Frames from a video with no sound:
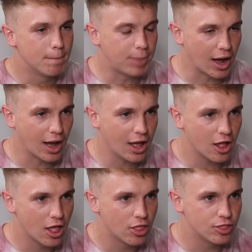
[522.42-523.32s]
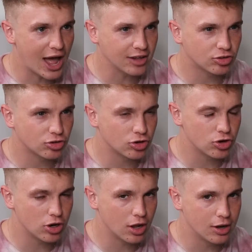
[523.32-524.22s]
But that's...
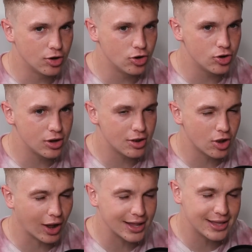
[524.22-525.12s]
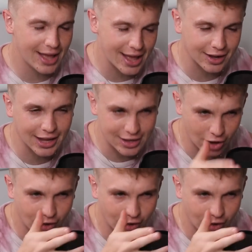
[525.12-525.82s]
okay,